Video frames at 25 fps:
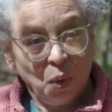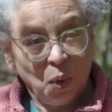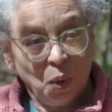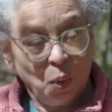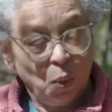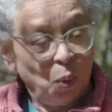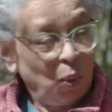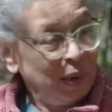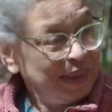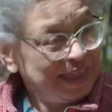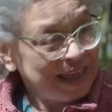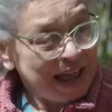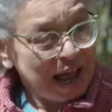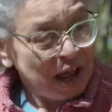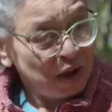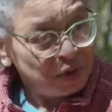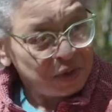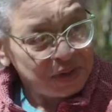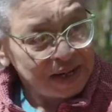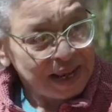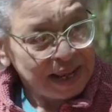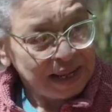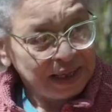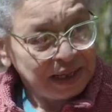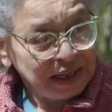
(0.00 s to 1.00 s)

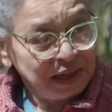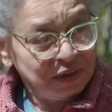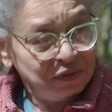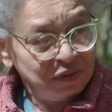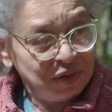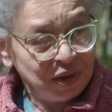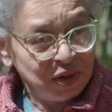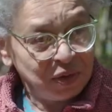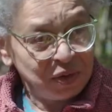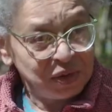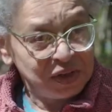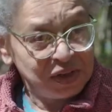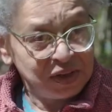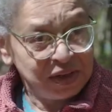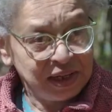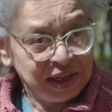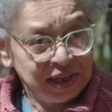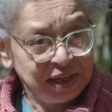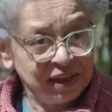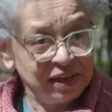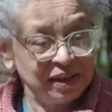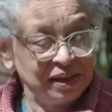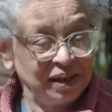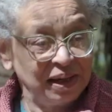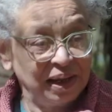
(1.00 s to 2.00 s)
without any of those
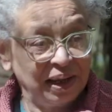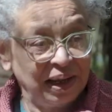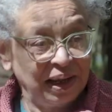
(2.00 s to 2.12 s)
things,